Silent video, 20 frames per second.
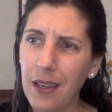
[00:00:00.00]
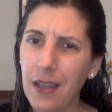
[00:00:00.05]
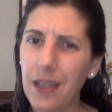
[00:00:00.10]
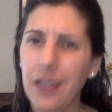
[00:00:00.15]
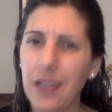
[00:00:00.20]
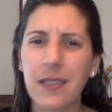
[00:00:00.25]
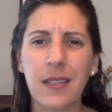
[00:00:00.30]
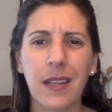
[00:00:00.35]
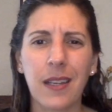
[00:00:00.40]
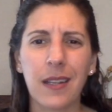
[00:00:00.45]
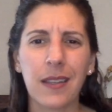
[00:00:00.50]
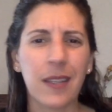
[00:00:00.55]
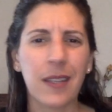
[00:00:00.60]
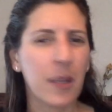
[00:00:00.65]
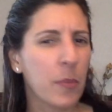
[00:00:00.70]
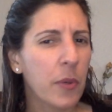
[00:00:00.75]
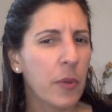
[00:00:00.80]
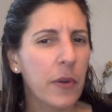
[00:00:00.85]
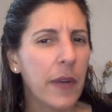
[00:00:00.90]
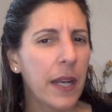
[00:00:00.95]
Is that a
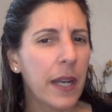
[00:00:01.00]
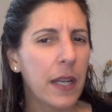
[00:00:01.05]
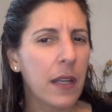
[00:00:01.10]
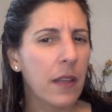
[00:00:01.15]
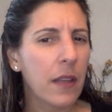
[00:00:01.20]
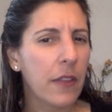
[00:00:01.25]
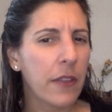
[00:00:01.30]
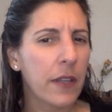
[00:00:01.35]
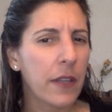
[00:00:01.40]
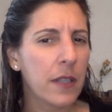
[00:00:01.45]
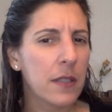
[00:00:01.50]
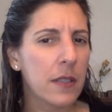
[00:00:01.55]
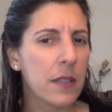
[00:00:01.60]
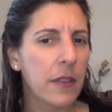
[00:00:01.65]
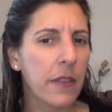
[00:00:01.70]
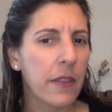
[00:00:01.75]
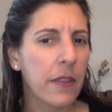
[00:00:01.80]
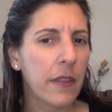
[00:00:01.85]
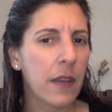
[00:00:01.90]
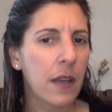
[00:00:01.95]
liberating thing to
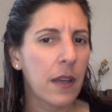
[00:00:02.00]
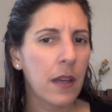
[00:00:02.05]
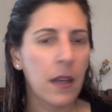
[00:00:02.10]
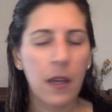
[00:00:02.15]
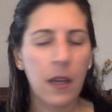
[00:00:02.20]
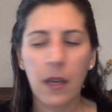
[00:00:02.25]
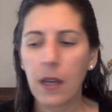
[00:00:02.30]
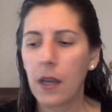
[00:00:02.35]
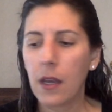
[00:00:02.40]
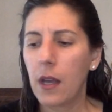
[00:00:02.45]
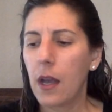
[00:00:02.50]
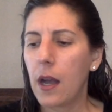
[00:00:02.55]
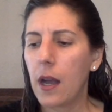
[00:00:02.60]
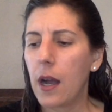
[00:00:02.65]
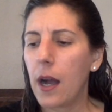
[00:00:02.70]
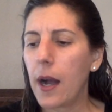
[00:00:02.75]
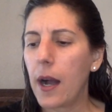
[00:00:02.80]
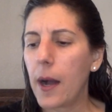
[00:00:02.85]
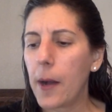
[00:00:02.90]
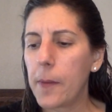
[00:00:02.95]
think?
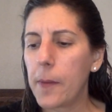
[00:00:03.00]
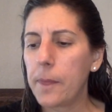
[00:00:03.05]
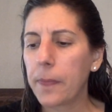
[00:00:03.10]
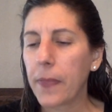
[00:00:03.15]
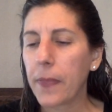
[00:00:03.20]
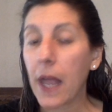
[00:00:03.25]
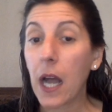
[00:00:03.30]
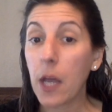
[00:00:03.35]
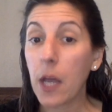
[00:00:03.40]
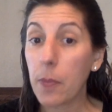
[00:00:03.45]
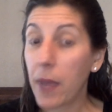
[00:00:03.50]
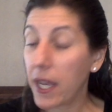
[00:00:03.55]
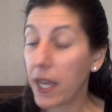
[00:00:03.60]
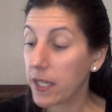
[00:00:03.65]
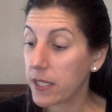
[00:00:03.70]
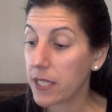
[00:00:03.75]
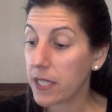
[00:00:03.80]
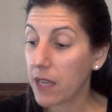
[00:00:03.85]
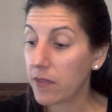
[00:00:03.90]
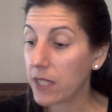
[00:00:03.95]
Um, on page
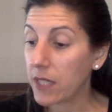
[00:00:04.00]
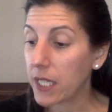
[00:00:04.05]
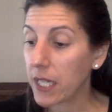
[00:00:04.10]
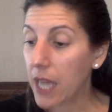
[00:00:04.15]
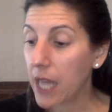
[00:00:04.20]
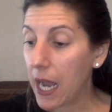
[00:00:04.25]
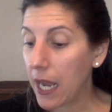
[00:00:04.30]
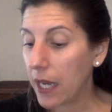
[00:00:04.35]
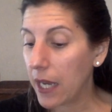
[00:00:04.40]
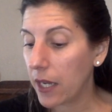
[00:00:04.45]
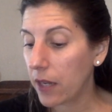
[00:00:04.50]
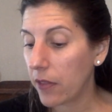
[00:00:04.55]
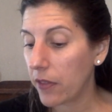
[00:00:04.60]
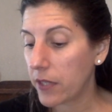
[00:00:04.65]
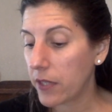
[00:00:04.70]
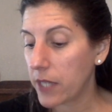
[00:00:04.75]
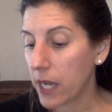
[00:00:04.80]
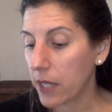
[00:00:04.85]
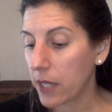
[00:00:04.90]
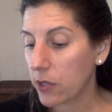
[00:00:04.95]
79, the
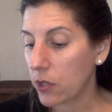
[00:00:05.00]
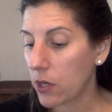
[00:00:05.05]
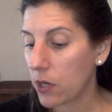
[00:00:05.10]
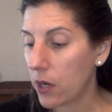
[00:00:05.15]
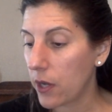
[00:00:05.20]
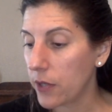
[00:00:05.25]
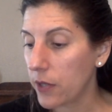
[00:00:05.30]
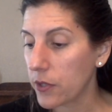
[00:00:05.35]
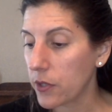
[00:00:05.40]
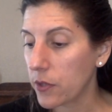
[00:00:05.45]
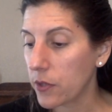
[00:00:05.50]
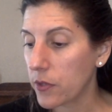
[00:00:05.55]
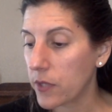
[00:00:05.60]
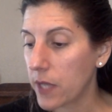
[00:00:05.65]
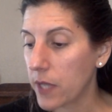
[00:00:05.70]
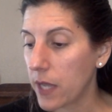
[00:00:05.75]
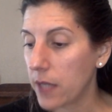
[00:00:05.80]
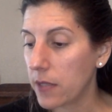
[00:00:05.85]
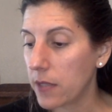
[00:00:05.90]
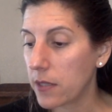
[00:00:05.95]
doctor also
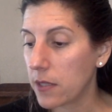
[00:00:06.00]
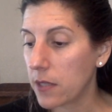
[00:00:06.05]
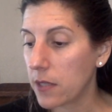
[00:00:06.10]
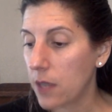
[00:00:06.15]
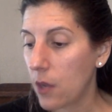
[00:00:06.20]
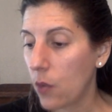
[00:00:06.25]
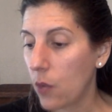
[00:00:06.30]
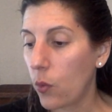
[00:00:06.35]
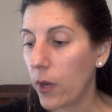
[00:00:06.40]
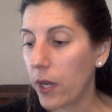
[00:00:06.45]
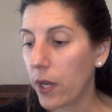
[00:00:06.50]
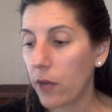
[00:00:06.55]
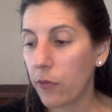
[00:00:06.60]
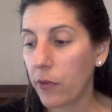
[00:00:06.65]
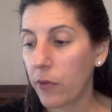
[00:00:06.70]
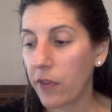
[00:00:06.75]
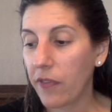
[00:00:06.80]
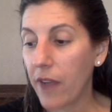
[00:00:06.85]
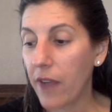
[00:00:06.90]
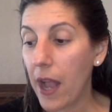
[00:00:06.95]
says, What have
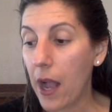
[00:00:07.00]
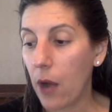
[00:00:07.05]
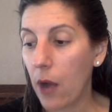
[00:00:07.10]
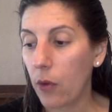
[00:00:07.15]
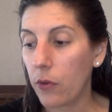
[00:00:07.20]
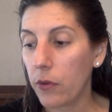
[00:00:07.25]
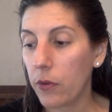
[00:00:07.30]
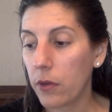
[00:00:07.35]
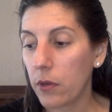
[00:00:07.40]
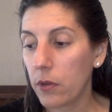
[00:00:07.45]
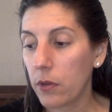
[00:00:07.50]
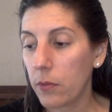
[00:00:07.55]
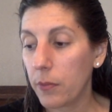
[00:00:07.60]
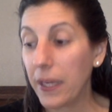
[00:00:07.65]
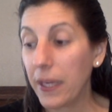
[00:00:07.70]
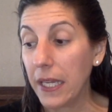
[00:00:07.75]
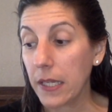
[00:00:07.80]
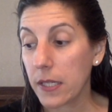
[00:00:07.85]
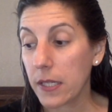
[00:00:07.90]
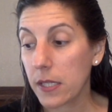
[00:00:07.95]
we found?
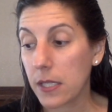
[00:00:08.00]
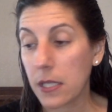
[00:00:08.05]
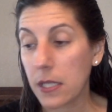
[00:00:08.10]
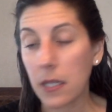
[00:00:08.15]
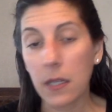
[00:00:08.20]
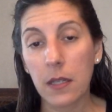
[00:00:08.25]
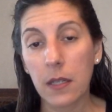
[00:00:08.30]
Peace.